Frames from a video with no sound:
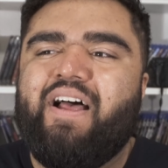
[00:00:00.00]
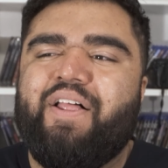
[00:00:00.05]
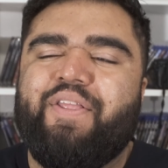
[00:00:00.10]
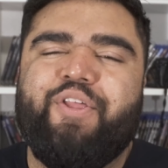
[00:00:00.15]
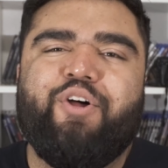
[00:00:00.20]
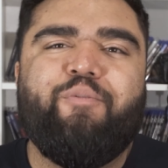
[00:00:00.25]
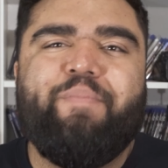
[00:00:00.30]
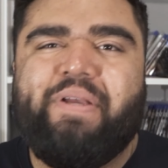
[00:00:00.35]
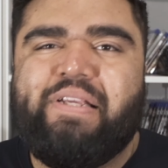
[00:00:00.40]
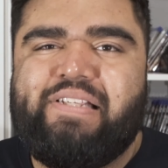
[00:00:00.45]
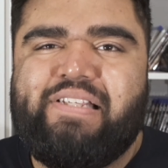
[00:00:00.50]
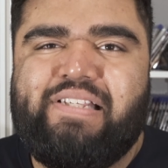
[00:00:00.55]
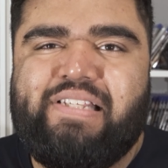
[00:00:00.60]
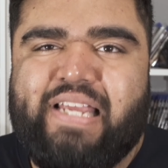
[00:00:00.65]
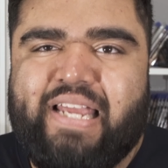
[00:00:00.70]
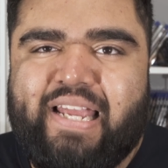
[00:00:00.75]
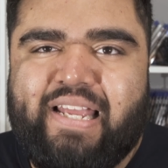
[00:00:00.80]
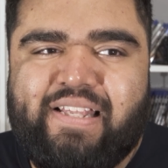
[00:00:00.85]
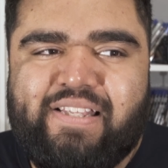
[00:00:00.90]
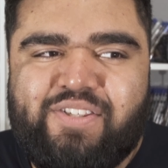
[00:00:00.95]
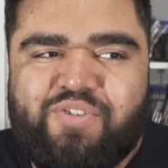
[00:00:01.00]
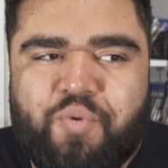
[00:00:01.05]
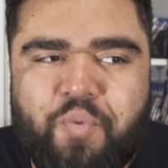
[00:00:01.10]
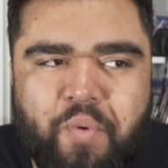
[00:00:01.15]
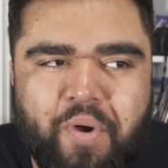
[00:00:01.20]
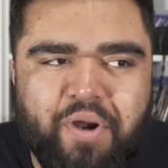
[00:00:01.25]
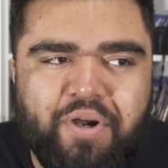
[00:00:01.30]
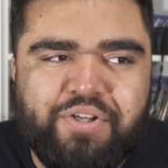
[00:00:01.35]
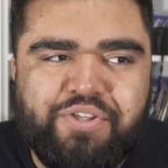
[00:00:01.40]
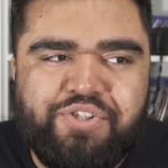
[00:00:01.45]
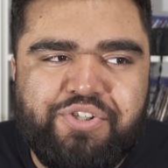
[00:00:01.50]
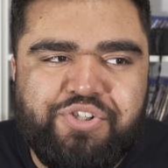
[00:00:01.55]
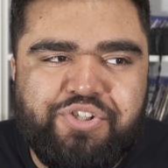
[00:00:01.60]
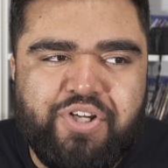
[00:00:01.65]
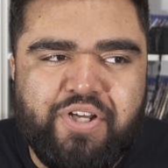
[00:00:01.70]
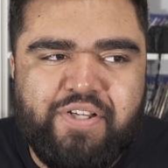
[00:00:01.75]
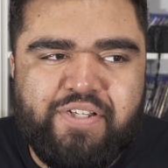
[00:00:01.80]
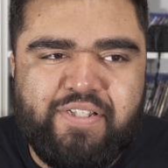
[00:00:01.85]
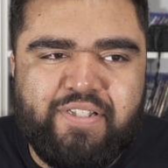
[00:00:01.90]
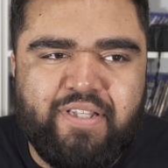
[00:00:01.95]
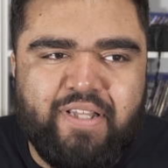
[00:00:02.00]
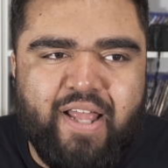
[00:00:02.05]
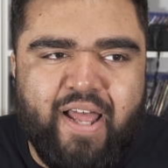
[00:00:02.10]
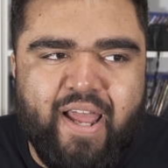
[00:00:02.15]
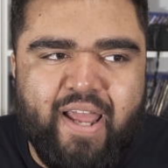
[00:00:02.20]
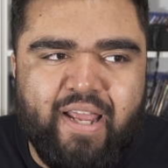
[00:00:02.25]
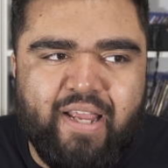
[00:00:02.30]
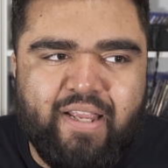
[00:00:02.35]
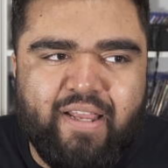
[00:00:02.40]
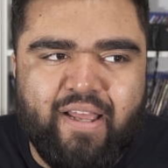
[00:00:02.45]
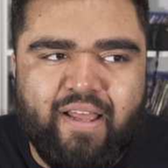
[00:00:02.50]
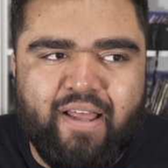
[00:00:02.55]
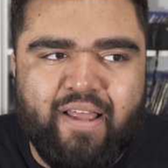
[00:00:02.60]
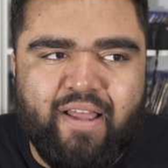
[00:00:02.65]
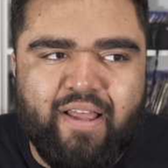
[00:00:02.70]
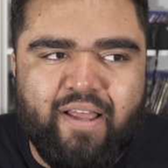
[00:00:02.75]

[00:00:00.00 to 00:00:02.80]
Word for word: there'll be scenes where it's just like